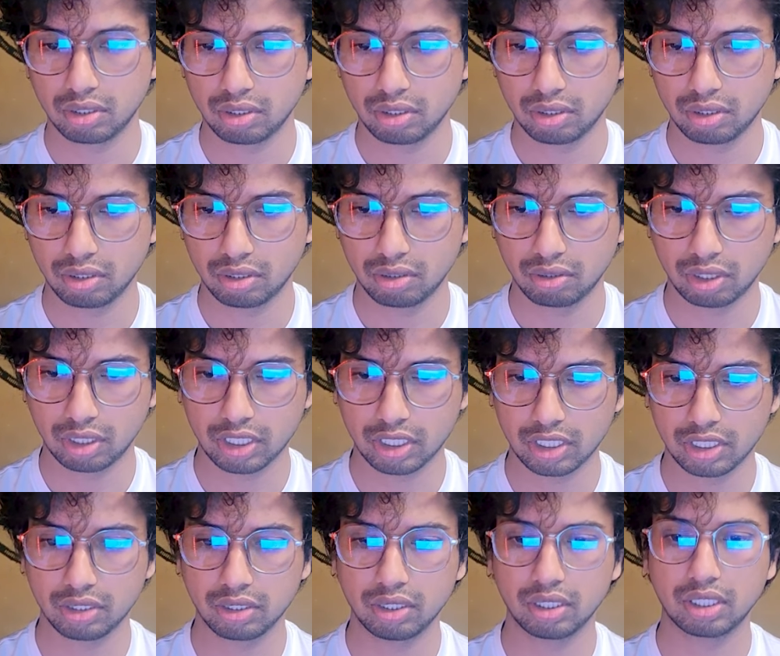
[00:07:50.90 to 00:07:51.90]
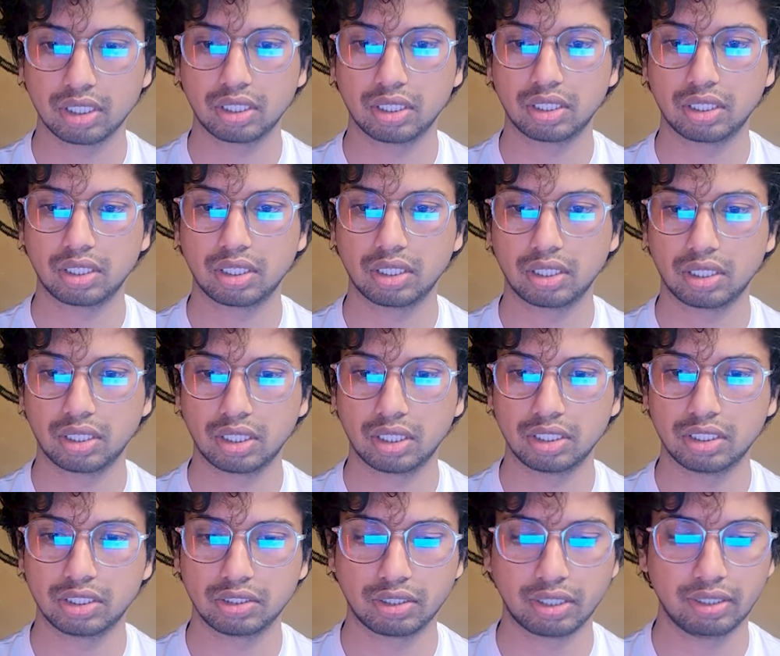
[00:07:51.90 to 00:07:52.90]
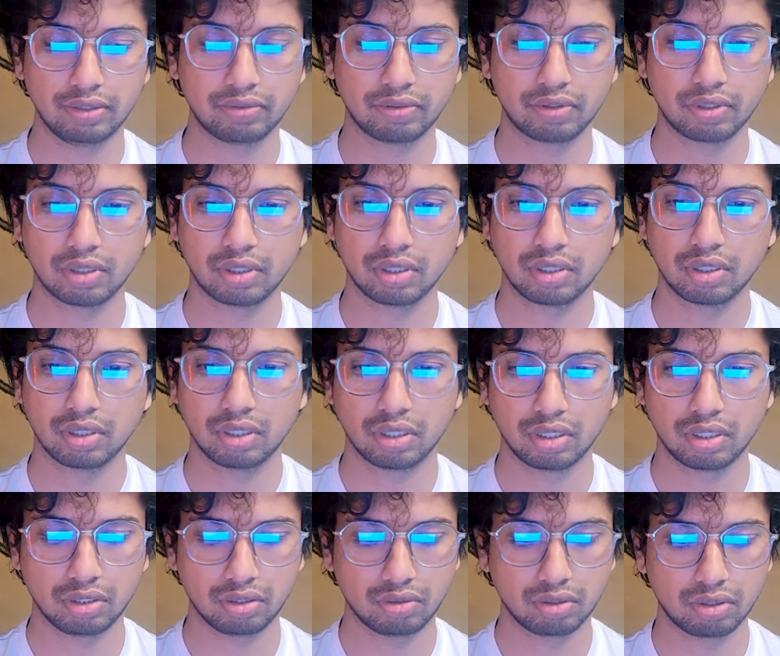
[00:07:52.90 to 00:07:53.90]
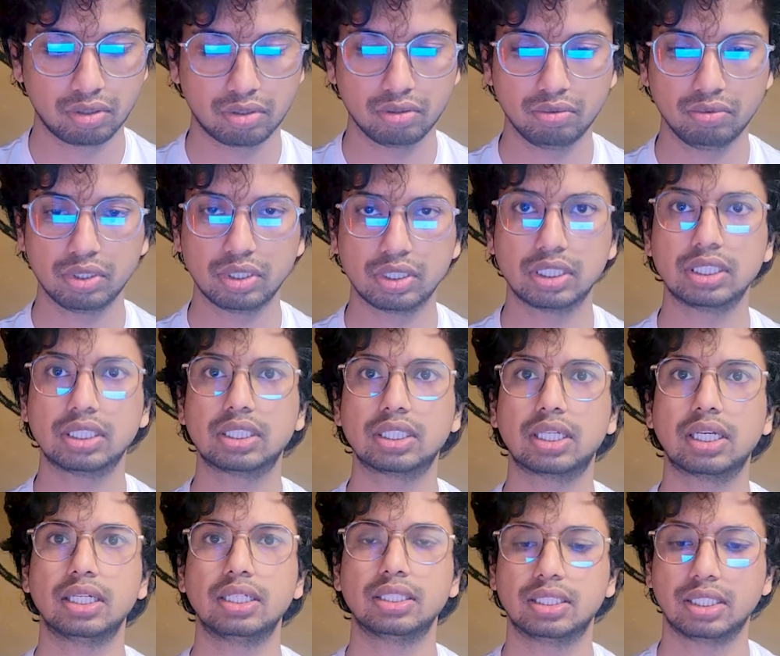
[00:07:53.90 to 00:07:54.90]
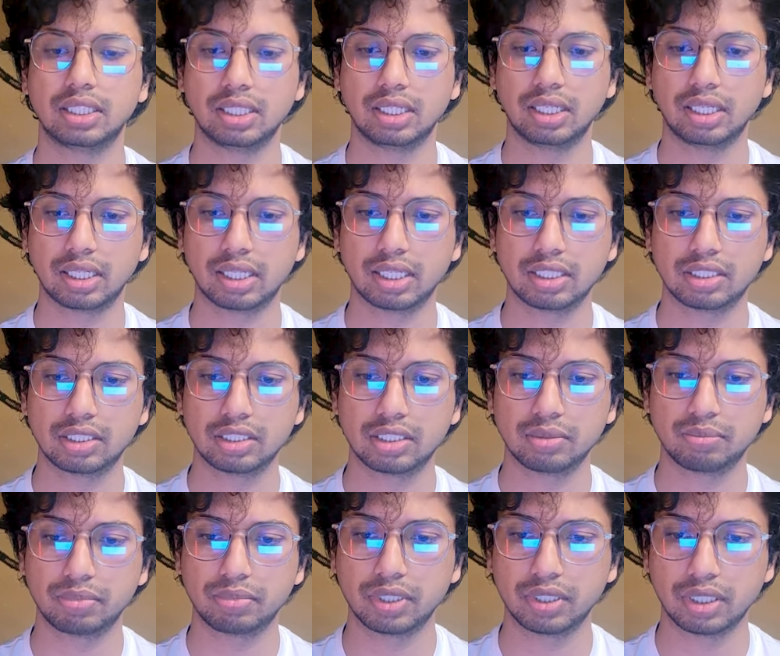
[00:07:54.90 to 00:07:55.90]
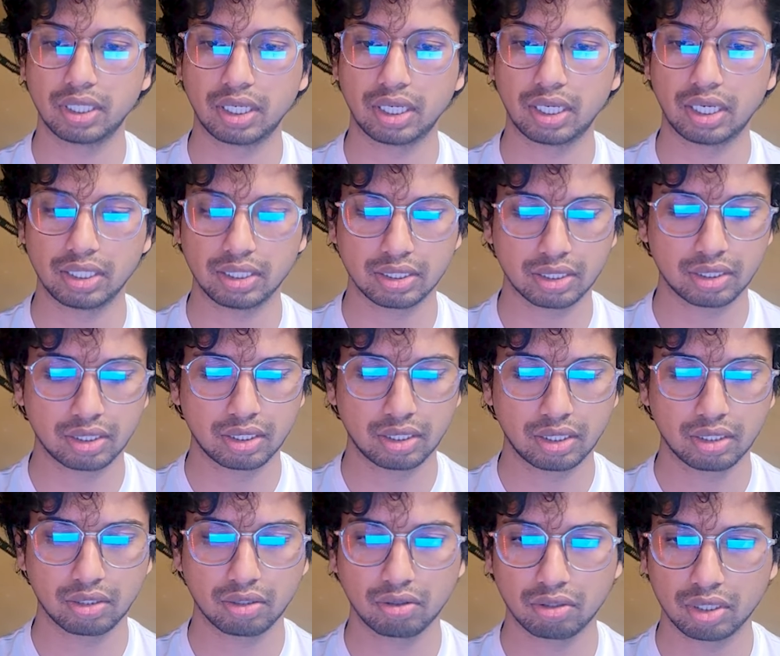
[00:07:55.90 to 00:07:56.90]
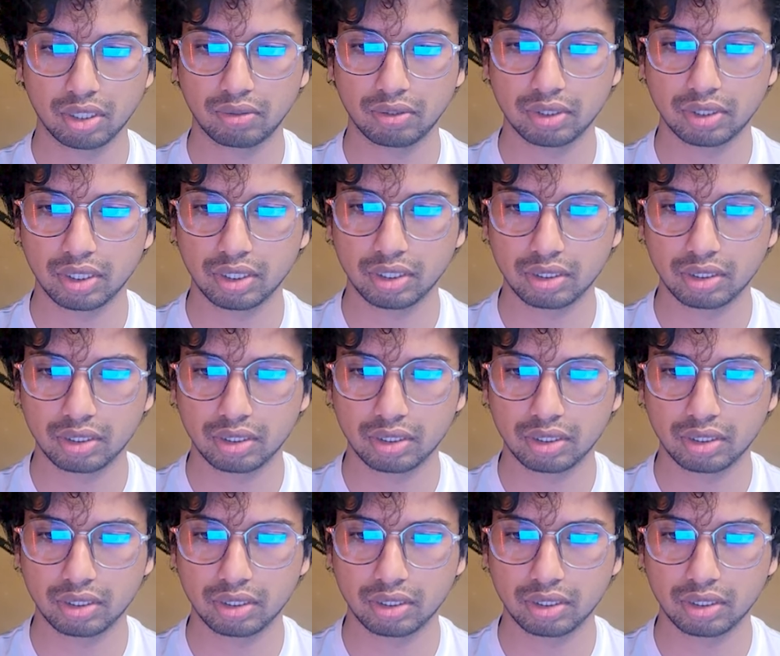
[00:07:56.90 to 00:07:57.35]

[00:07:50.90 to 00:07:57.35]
location href equal to, we just can say like https okay.